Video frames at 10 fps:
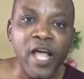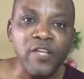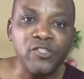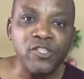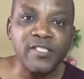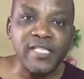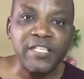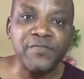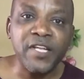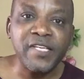When you
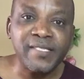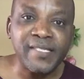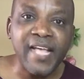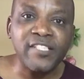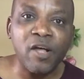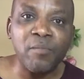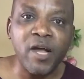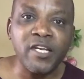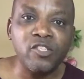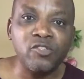successfully send
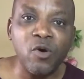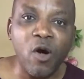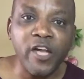somebody to